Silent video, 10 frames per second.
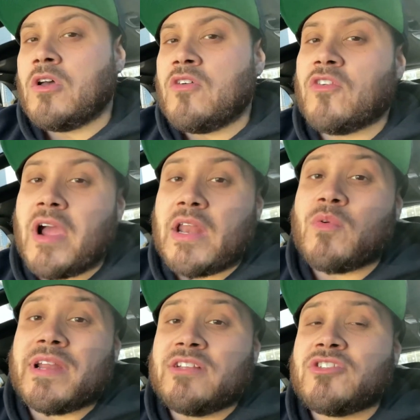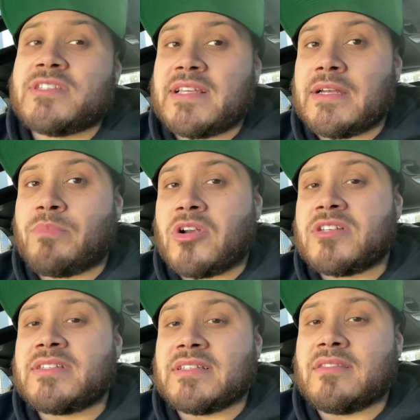For anyone interested in
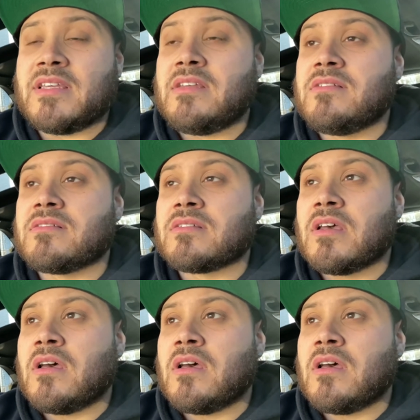purchasing these